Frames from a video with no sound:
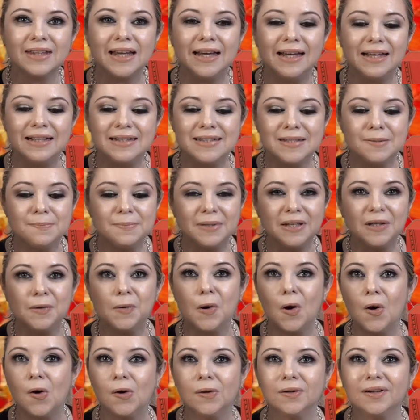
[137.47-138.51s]
It's a big
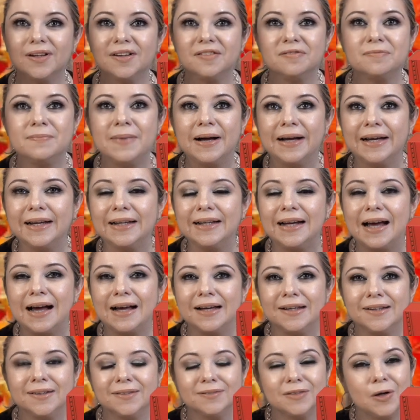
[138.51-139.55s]
goal of mine.
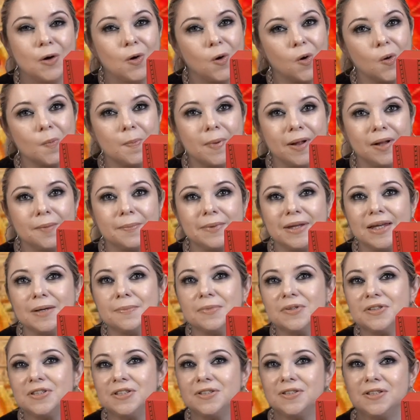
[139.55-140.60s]
I hope I'll be
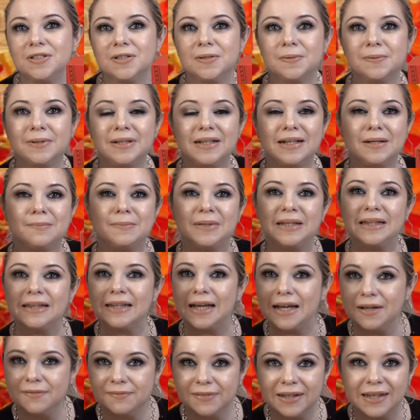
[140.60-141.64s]
able to do it. I mean,
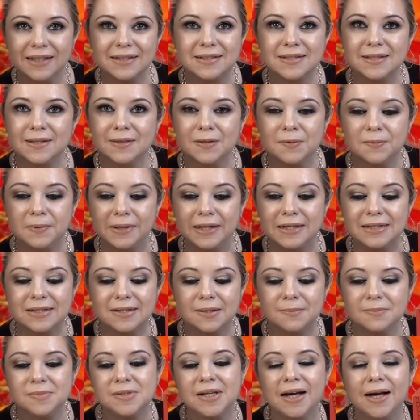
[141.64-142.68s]
life gets in the way
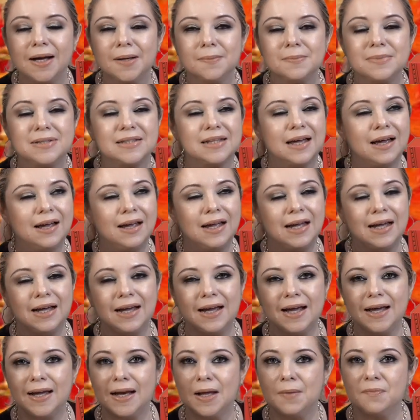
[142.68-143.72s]
sometimes,
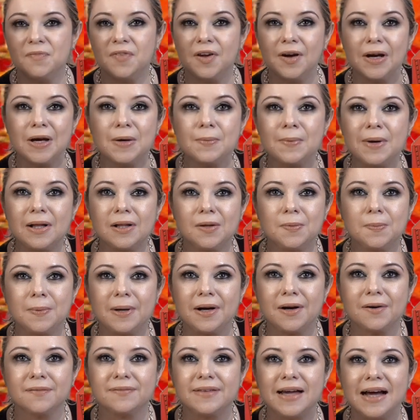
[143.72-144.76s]
and I'm very well
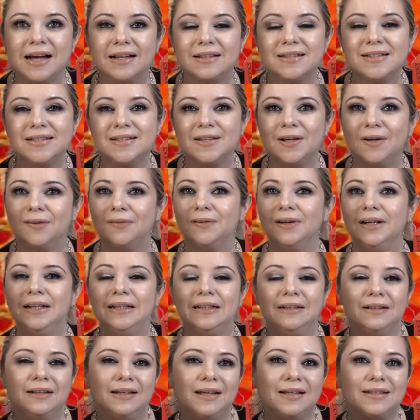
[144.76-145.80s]
aware of that. So
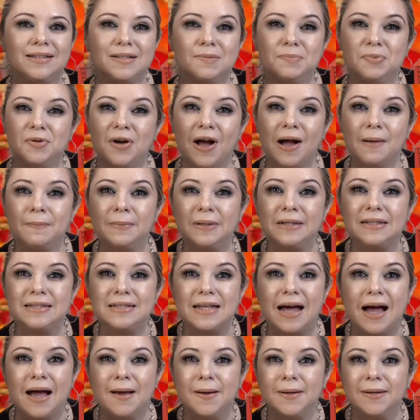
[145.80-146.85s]
it's a promise
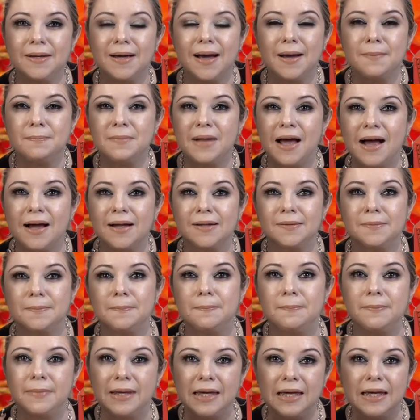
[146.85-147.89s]
I'm not
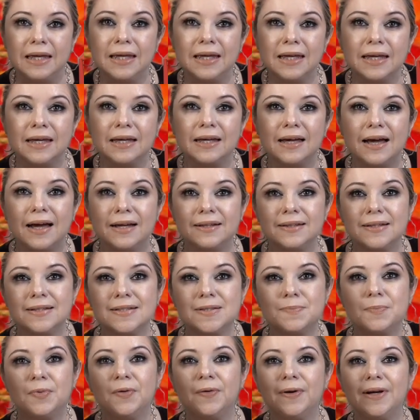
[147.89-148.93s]
making at
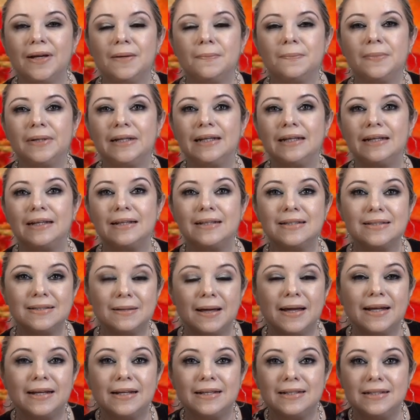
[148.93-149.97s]
this point, but it is
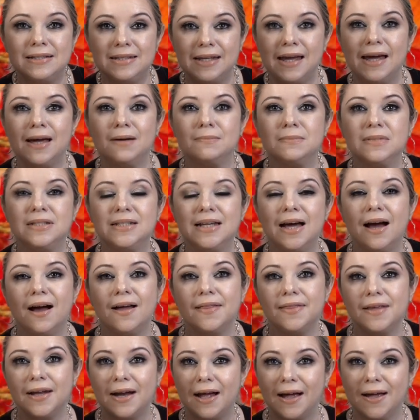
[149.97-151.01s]
an attempt
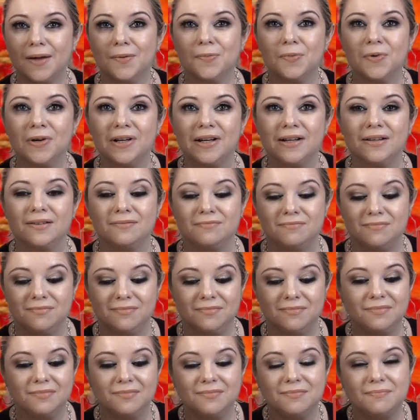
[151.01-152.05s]
that I wanna
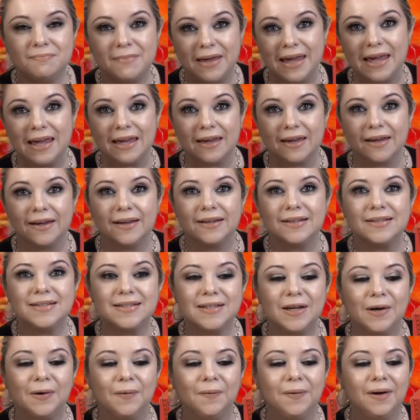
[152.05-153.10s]
make.
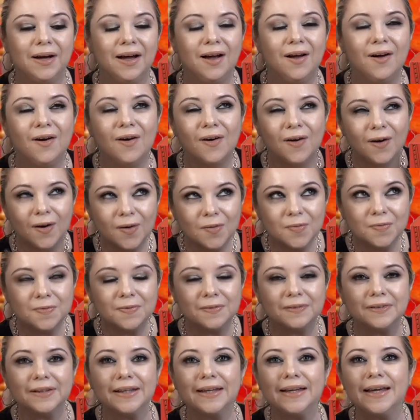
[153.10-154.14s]
So
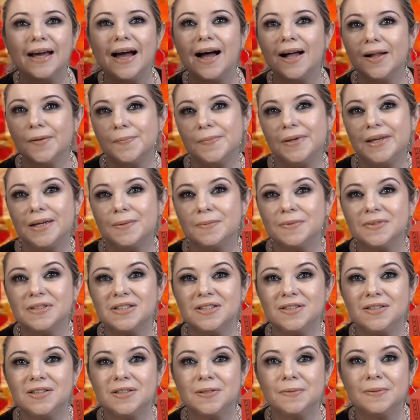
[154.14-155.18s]
hopefully I'll be able
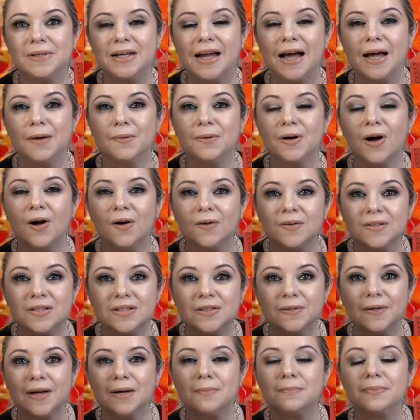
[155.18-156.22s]
to do it. I
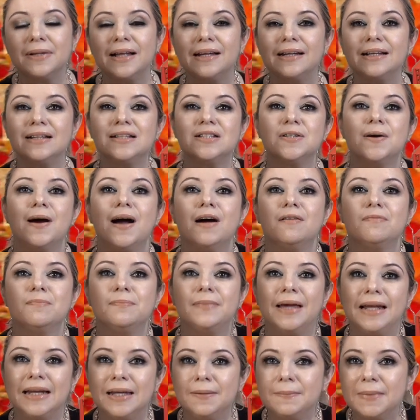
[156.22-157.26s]
also am planning to have
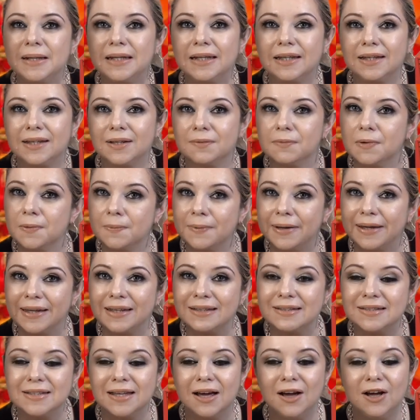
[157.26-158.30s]
many
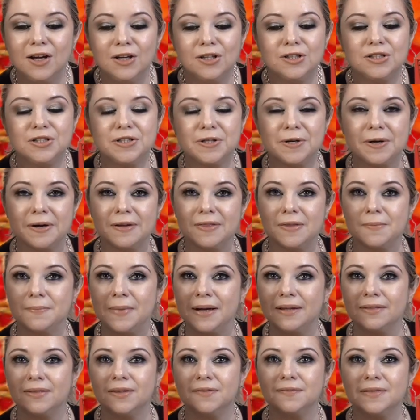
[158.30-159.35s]
giveaways during the
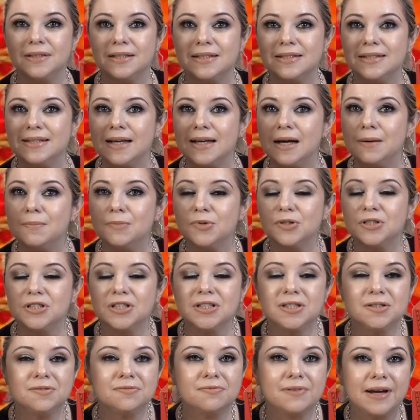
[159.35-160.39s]
month of December,
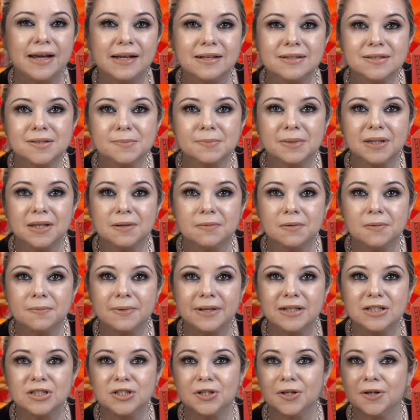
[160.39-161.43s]
just random
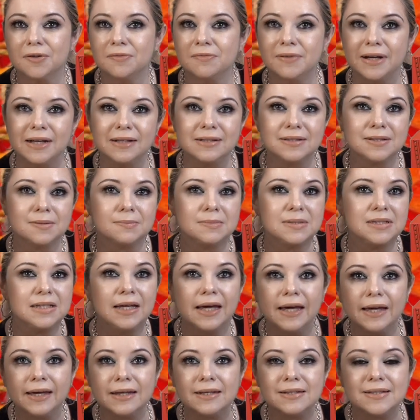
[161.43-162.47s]
giveaways during random
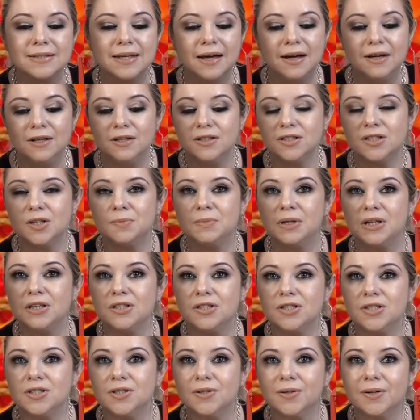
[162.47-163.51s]
days. So make
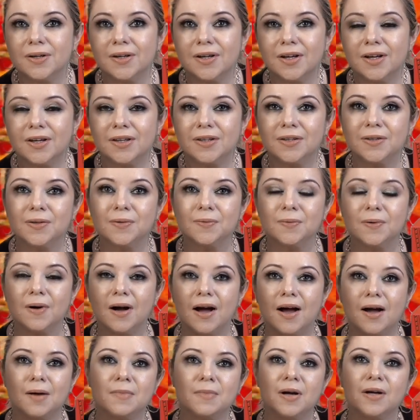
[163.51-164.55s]
sure you
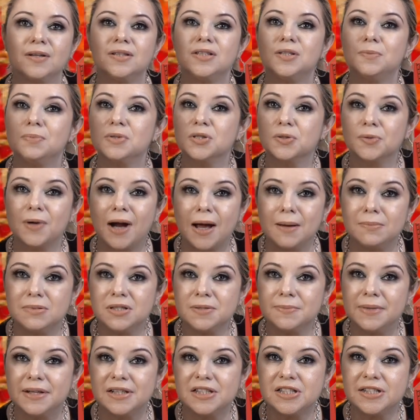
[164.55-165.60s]
subscribe
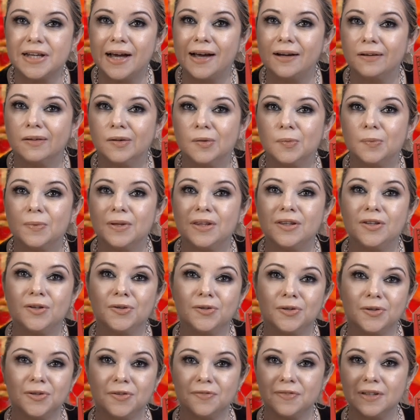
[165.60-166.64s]
to my channel with your
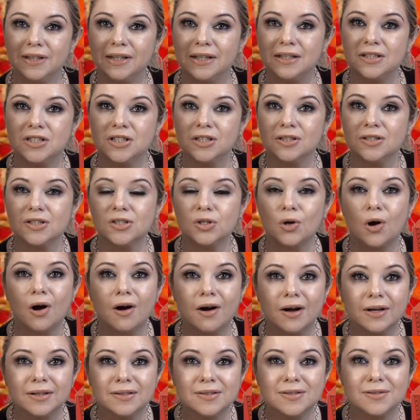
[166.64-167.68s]
notifications
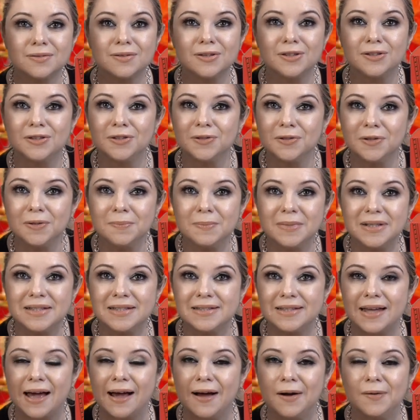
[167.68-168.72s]
on so that you don't miss
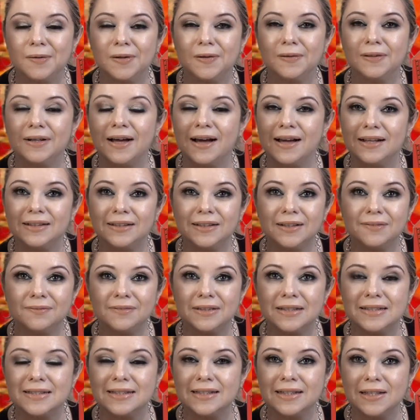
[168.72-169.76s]
out on any of
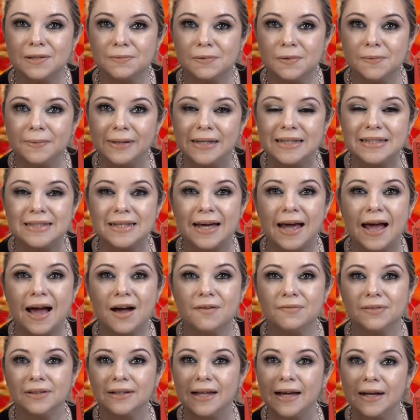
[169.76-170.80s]
these giveaways. I
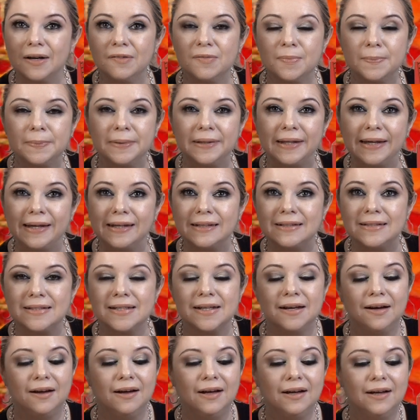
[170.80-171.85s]
have a lot of planned
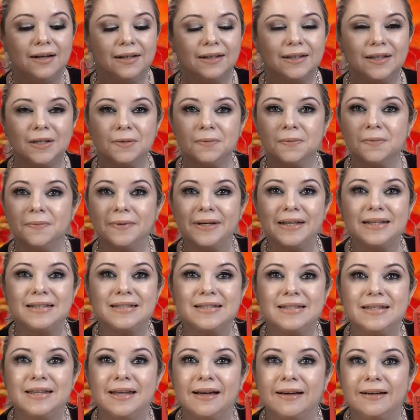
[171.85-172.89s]

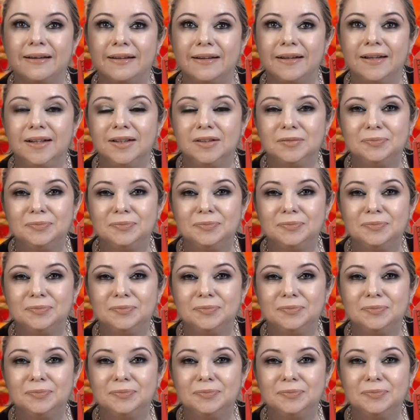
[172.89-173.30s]
giveaways that